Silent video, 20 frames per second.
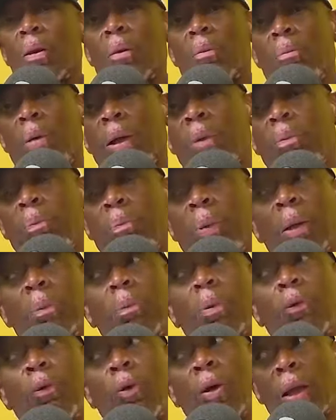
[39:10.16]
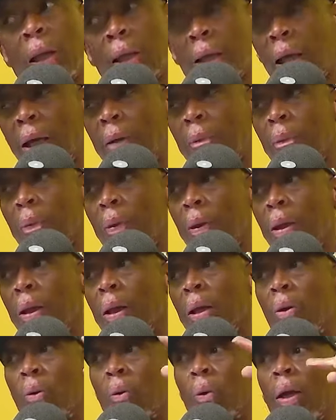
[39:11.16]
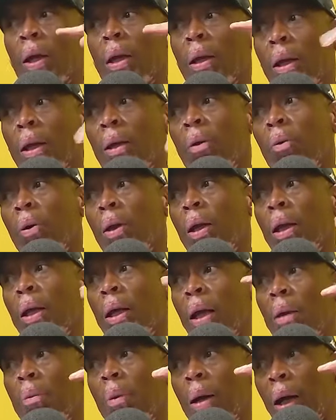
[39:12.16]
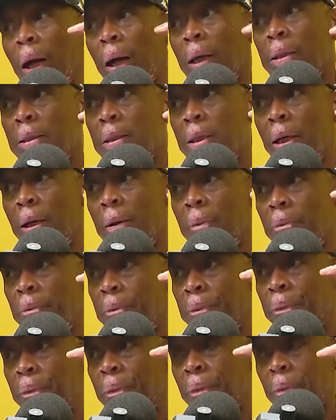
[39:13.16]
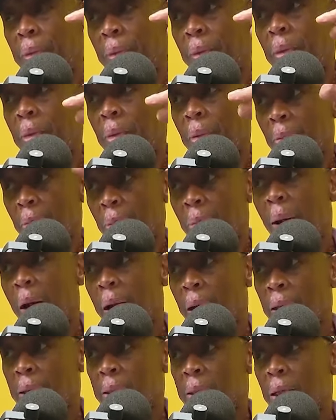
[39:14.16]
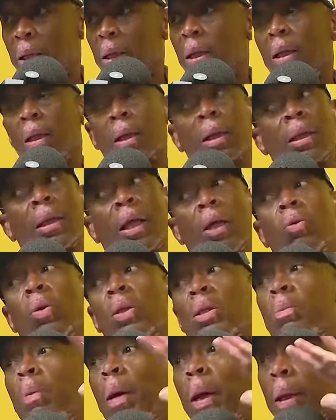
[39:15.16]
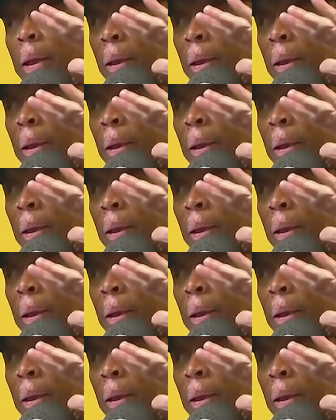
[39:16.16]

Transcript: But but before that game, yeah, we had a we had a game against um, Pirates. That was my